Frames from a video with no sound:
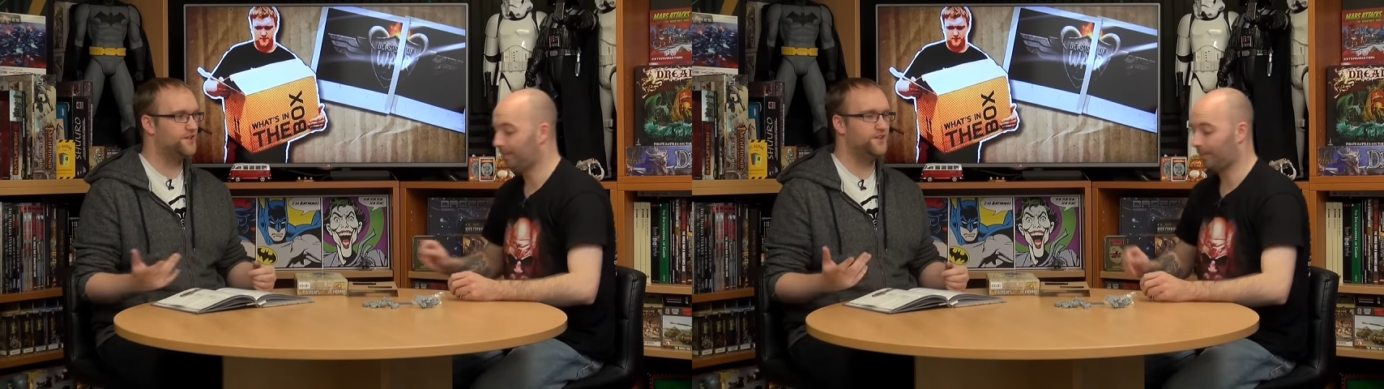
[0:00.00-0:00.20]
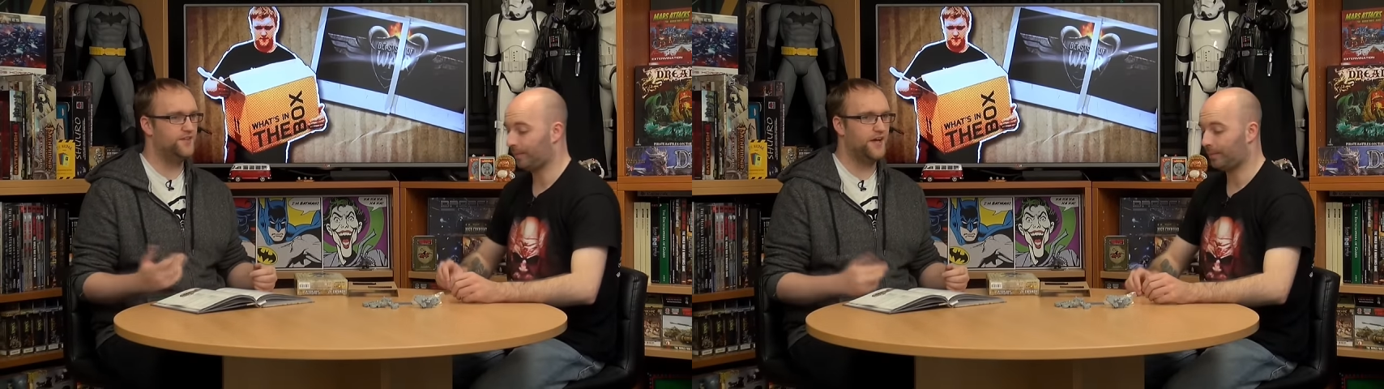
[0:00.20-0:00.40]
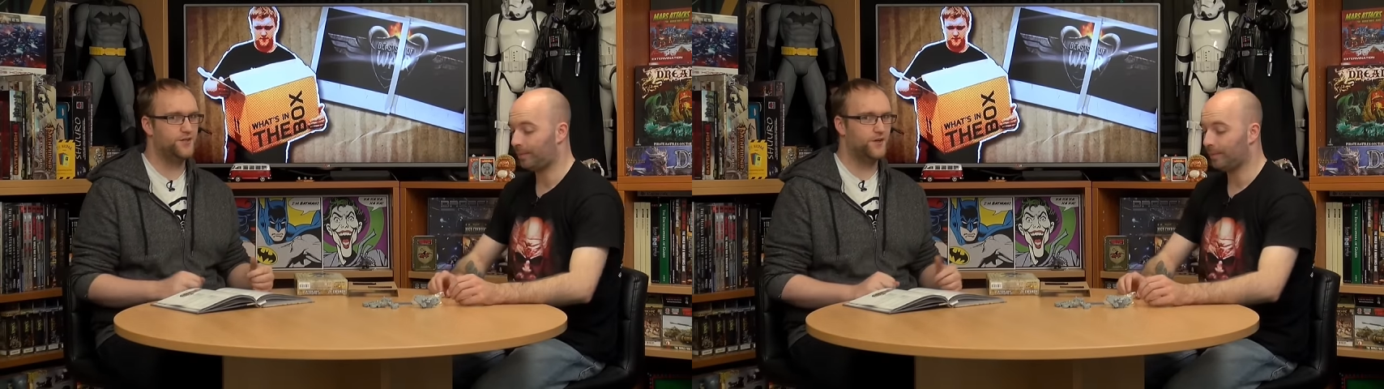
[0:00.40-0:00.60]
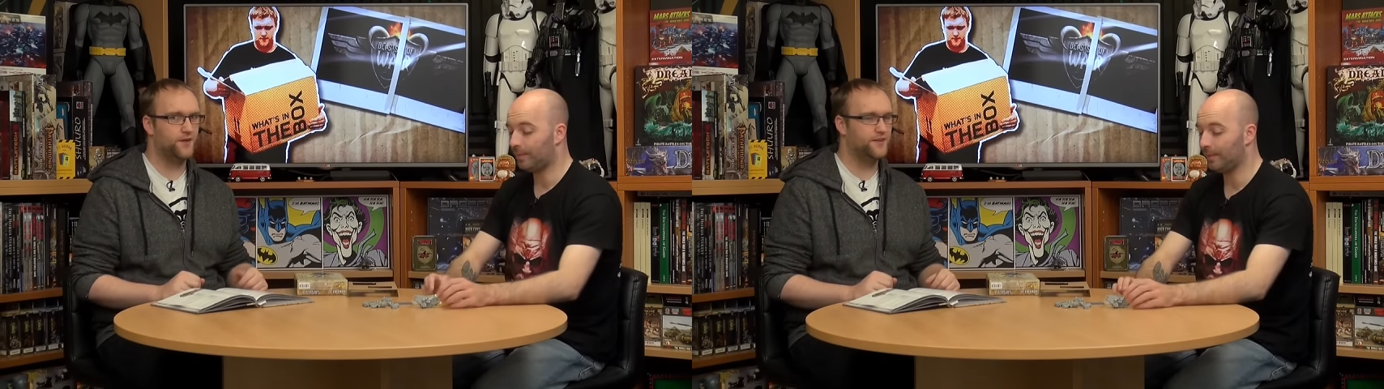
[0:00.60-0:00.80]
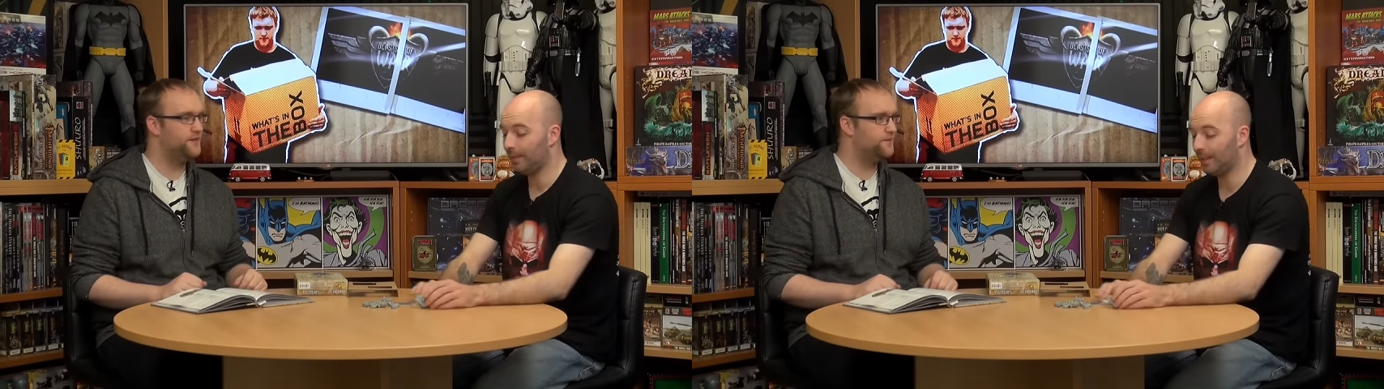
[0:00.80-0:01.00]
Speaker 1: and the Tetrarch.
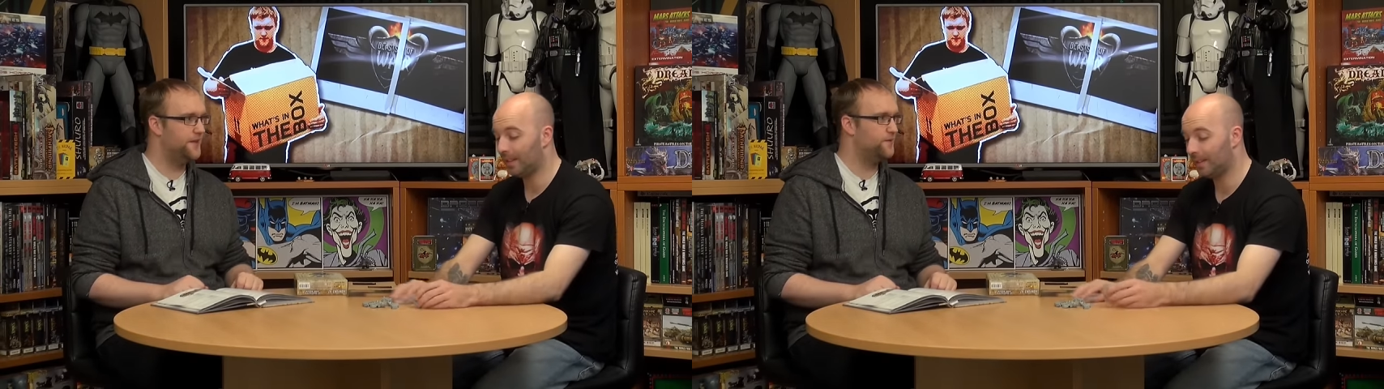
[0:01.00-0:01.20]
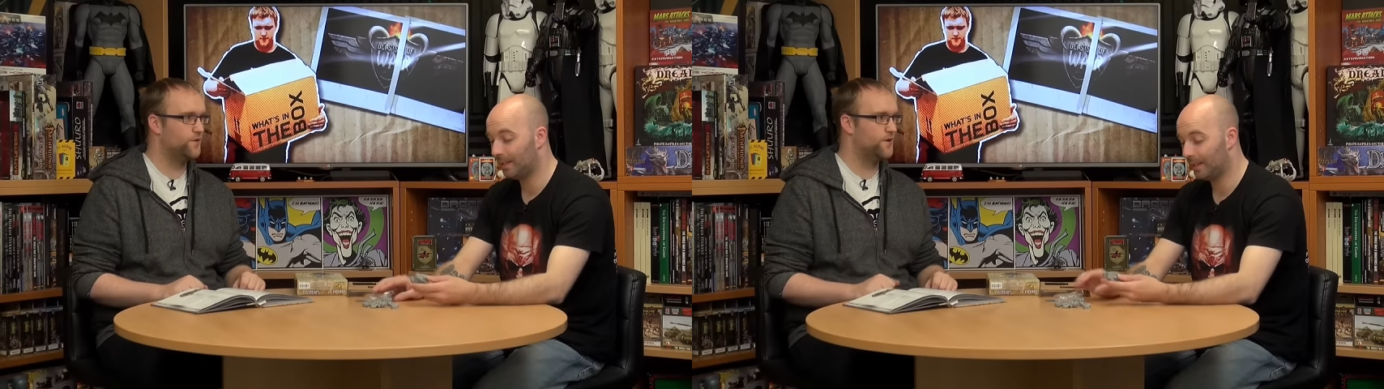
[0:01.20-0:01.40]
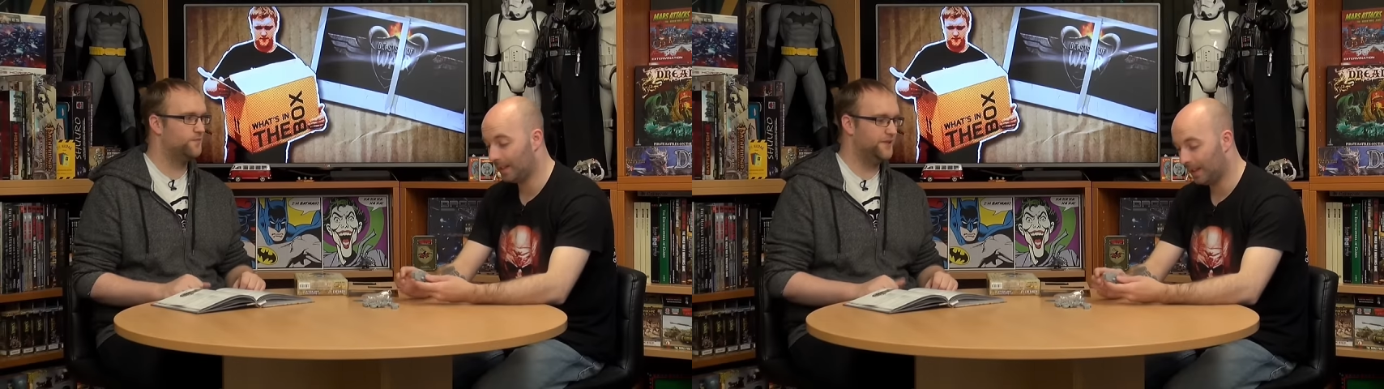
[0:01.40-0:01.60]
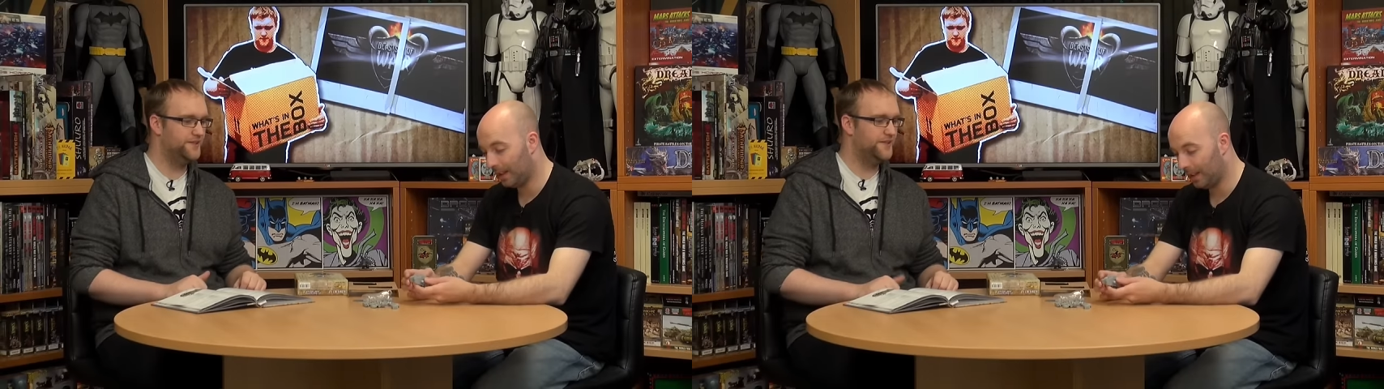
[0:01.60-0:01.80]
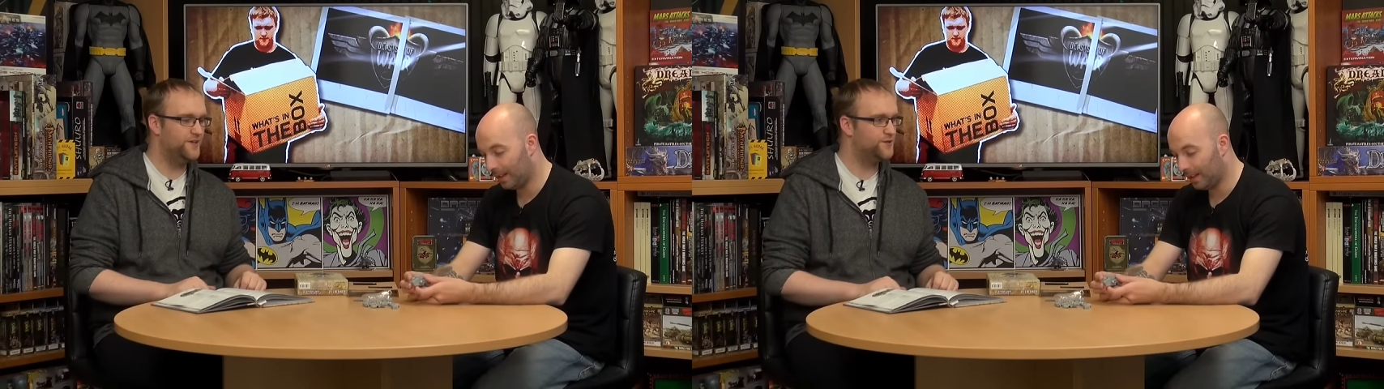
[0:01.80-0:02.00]
They, they were
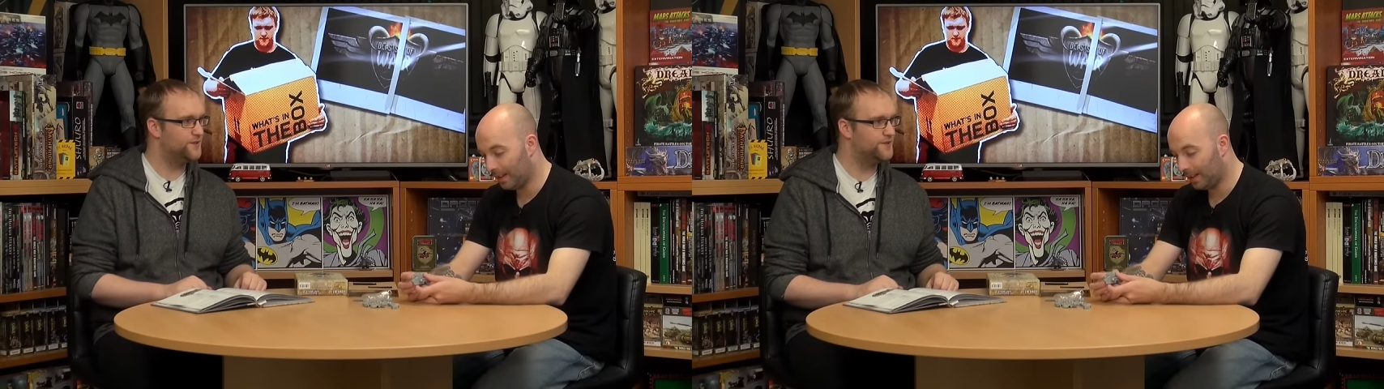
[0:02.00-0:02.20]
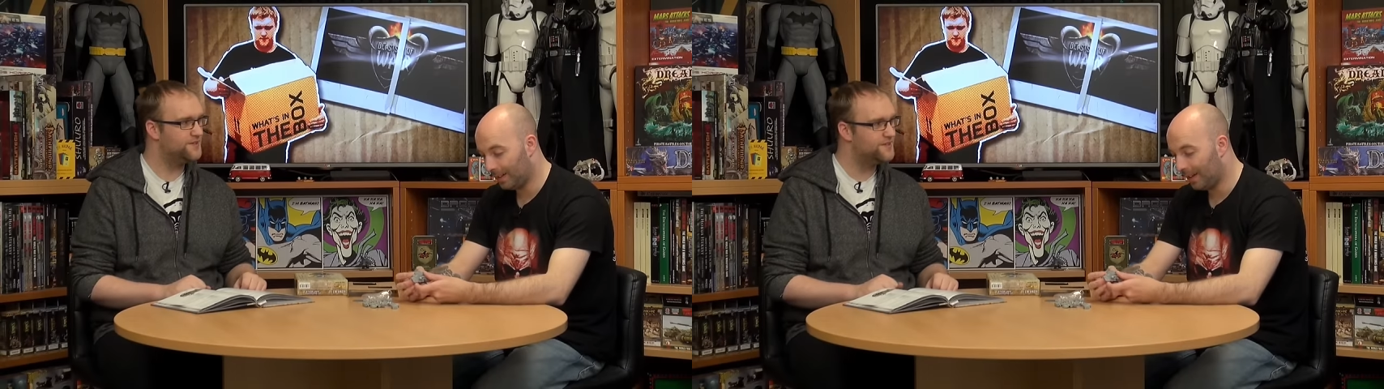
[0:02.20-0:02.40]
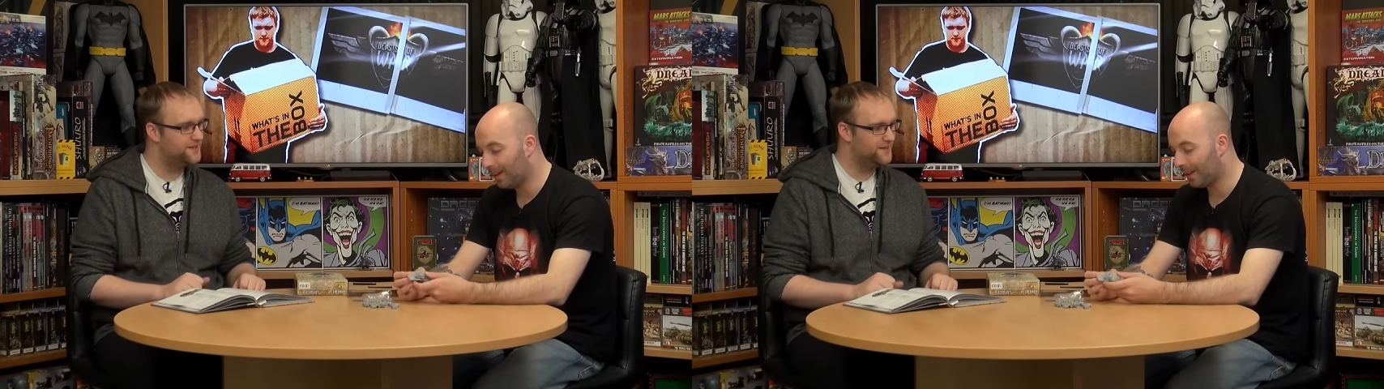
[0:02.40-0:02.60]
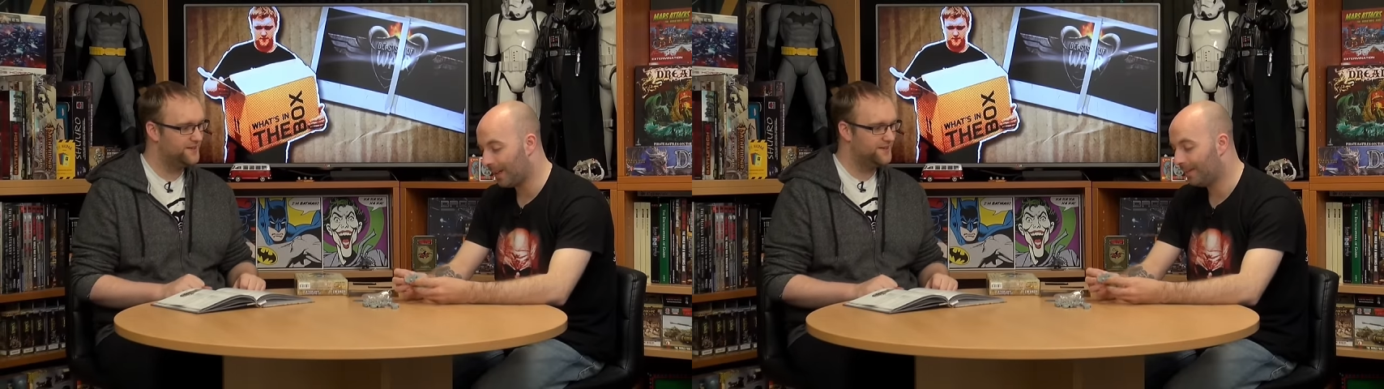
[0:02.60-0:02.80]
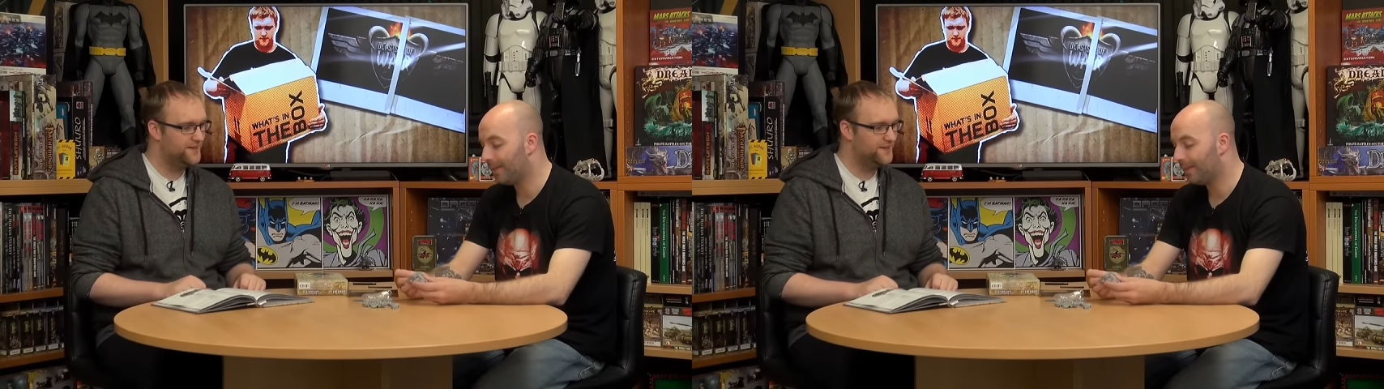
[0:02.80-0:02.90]
completely useless. Okay.